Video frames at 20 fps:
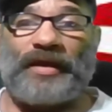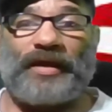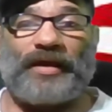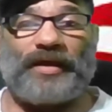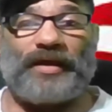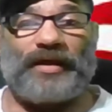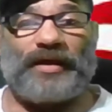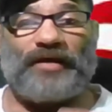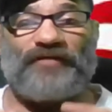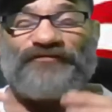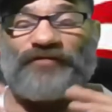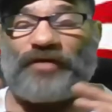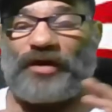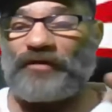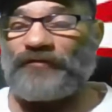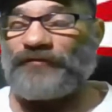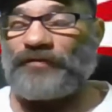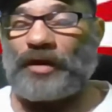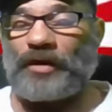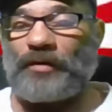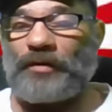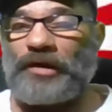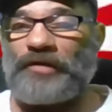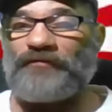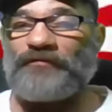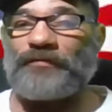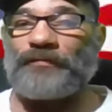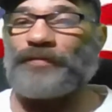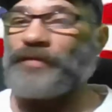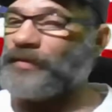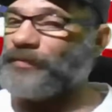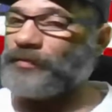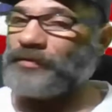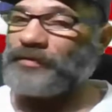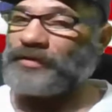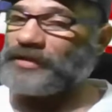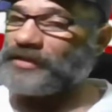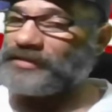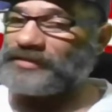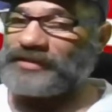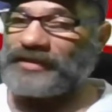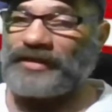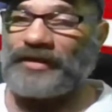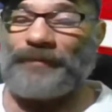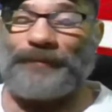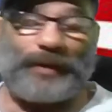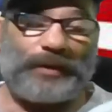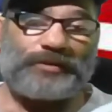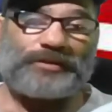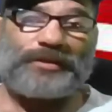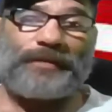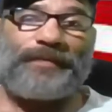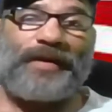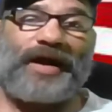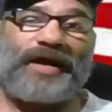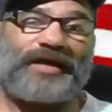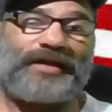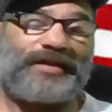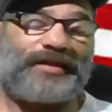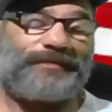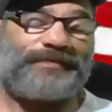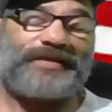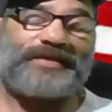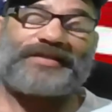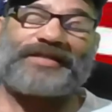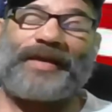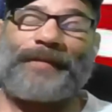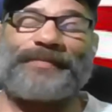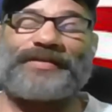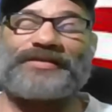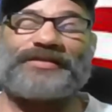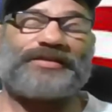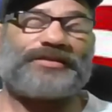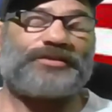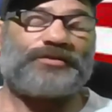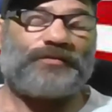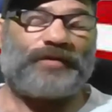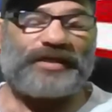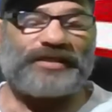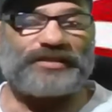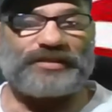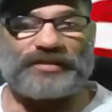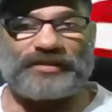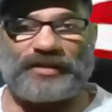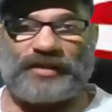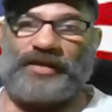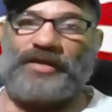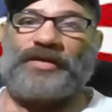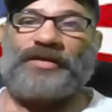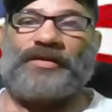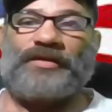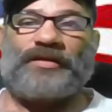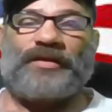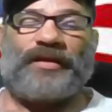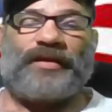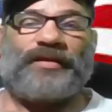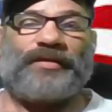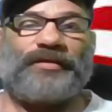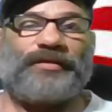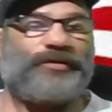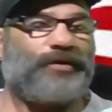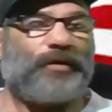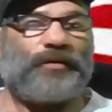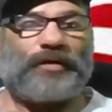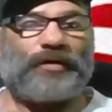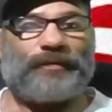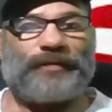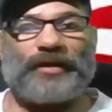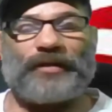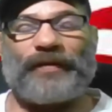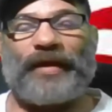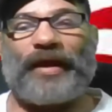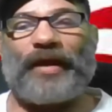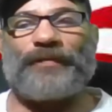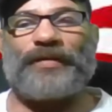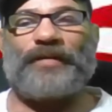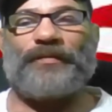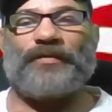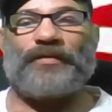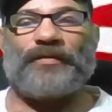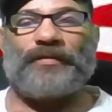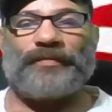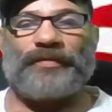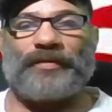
uh, far, far away from people, because in a post-apocalyptic type of situation, you don't want to be around people.